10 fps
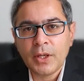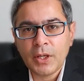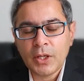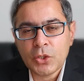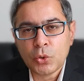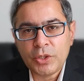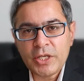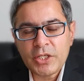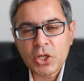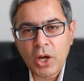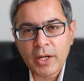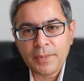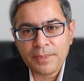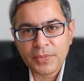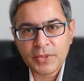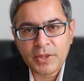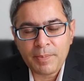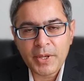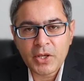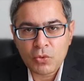So these are the
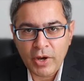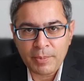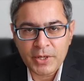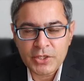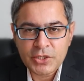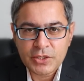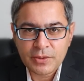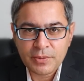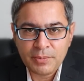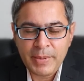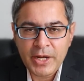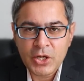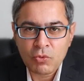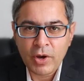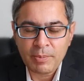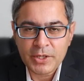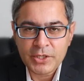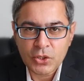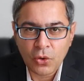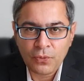big requirements, main requirements
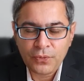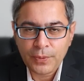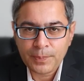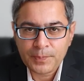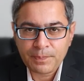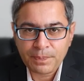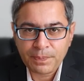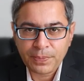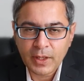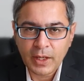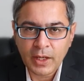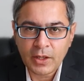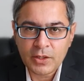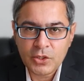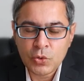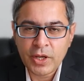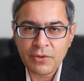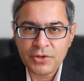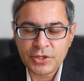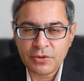of UK
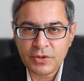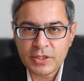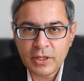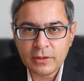visitor visa.